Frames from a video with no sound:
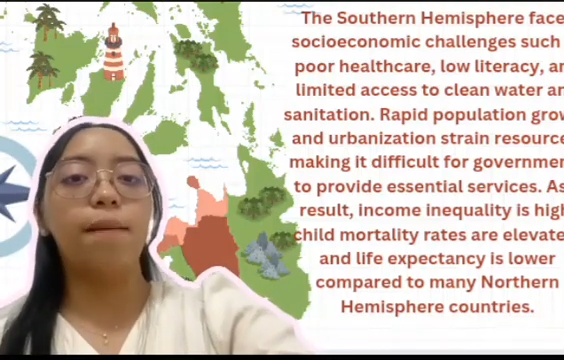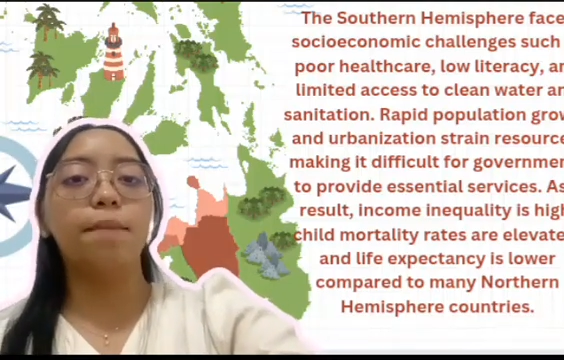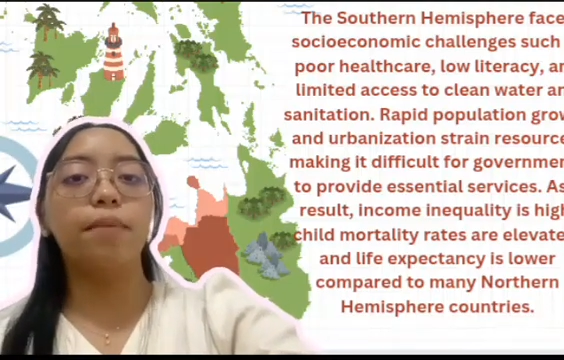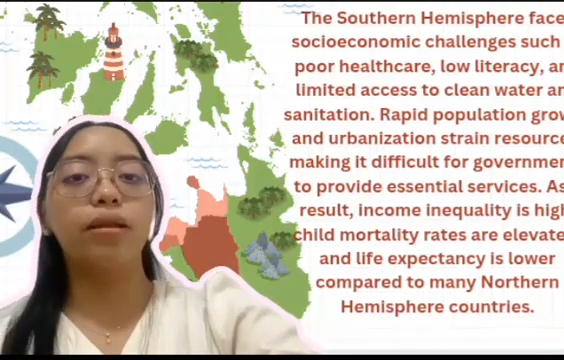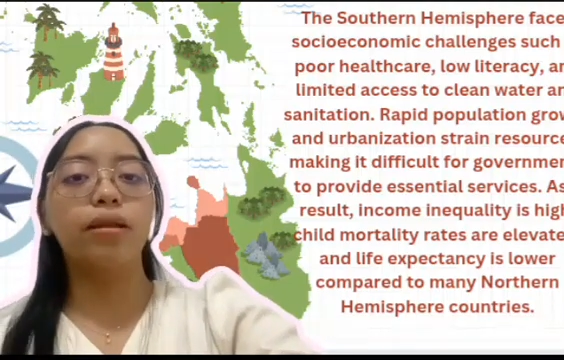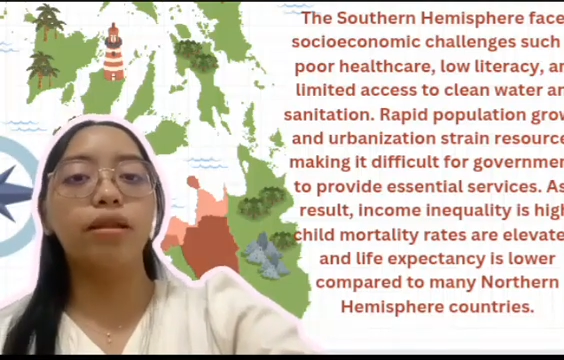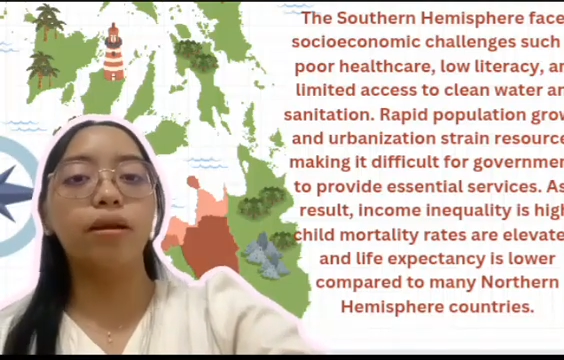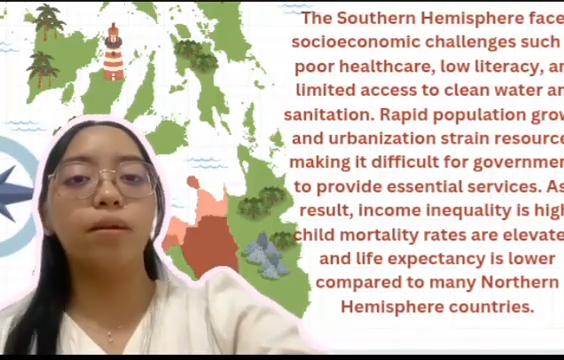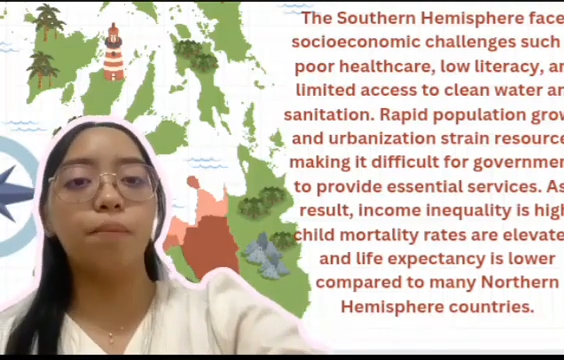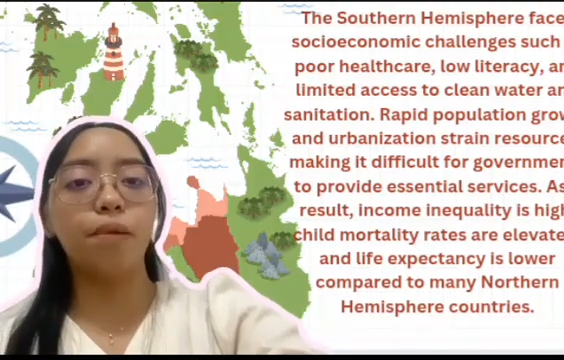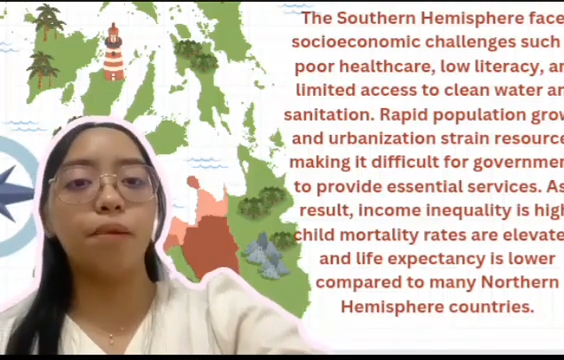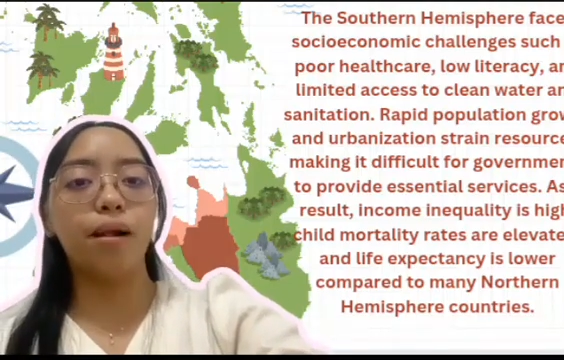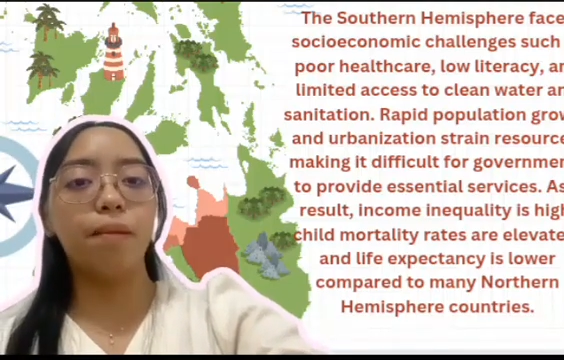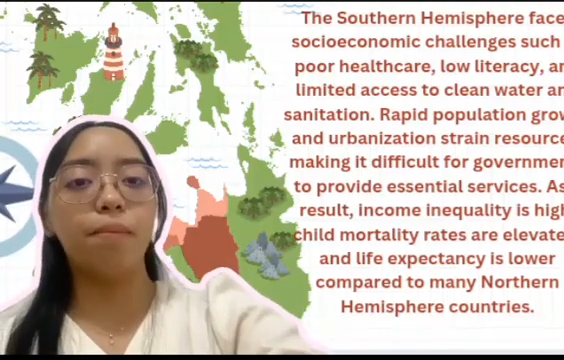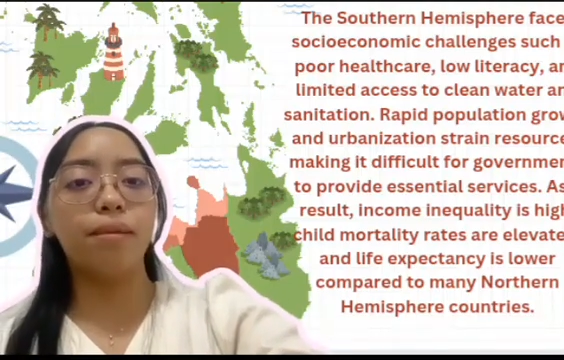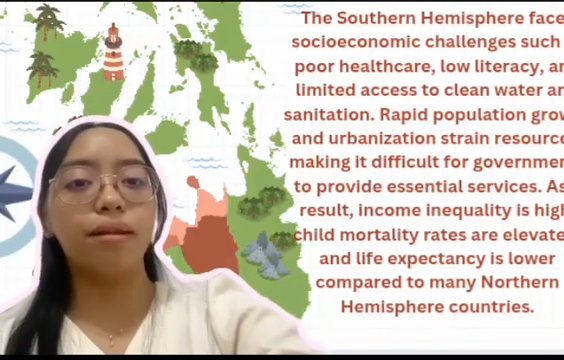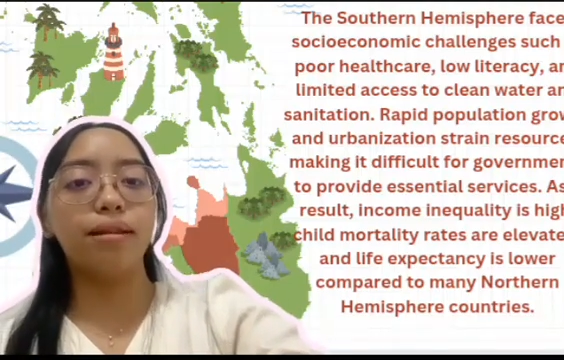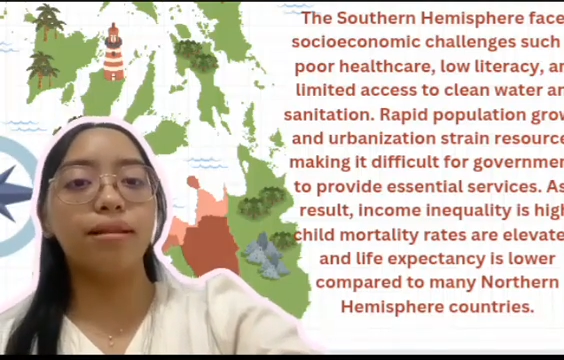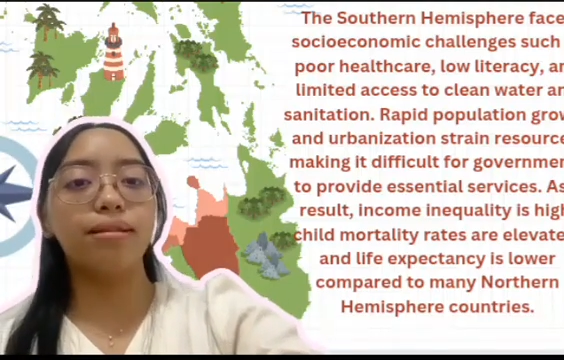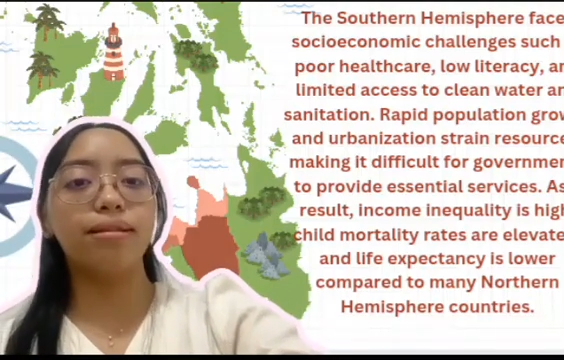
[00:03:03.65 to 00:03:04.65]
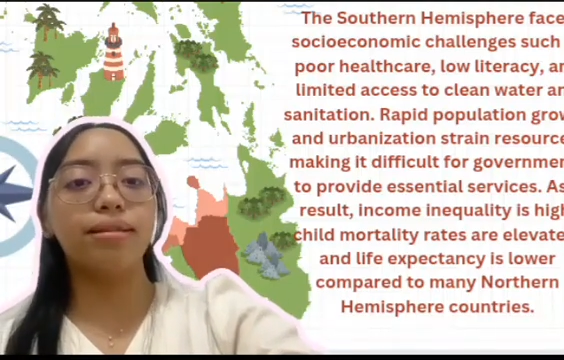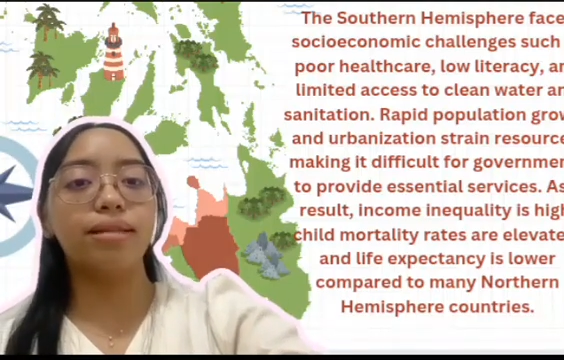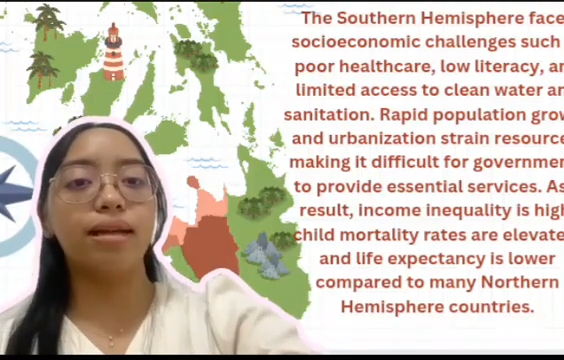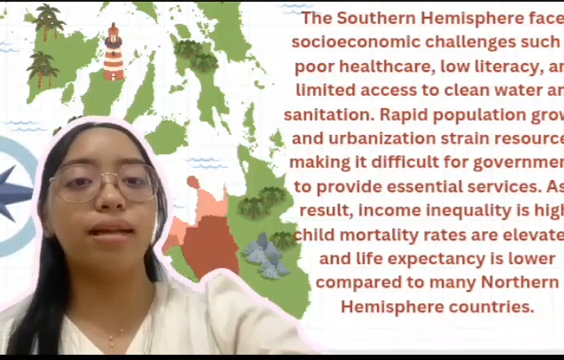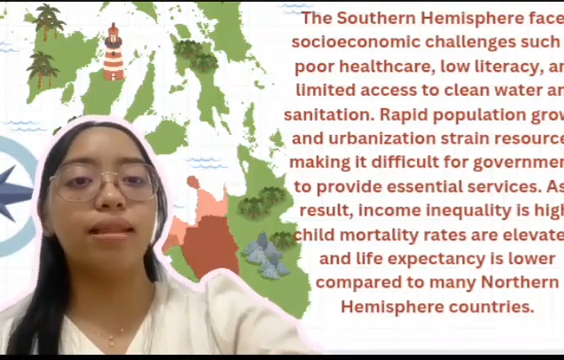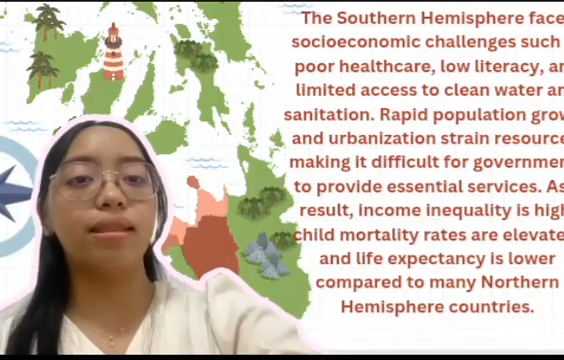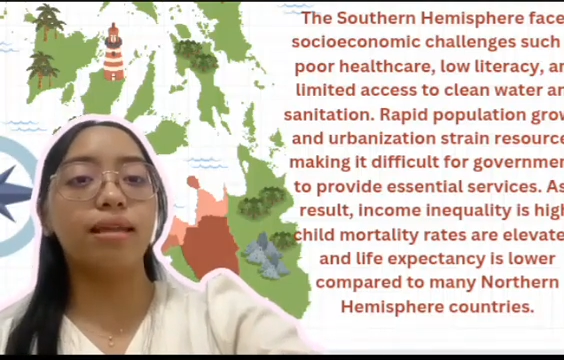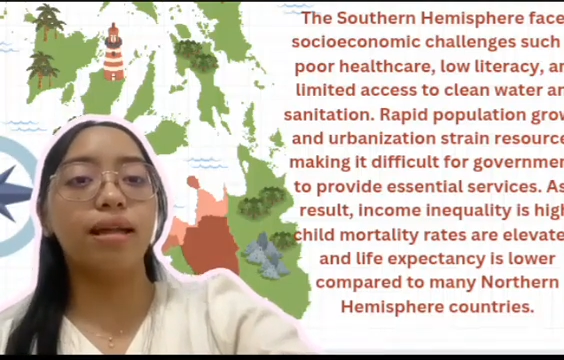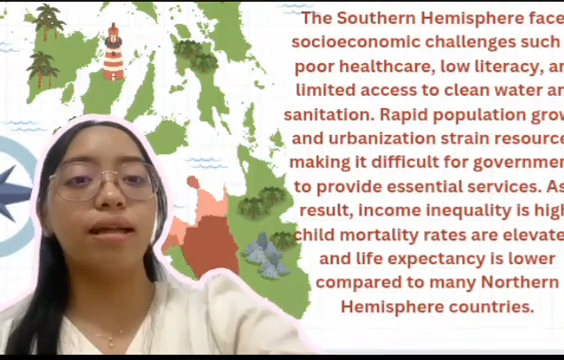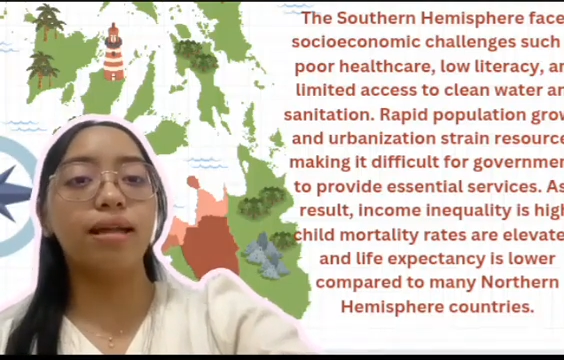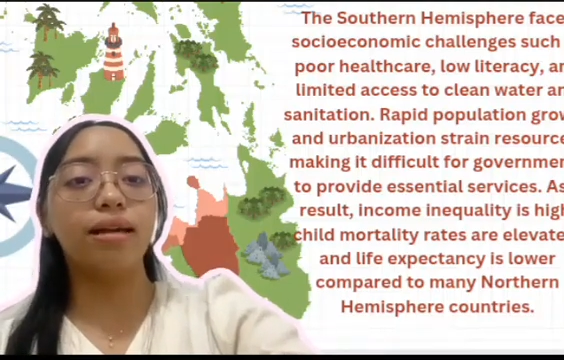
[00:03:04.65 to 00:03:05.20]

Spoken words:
But the problem is that the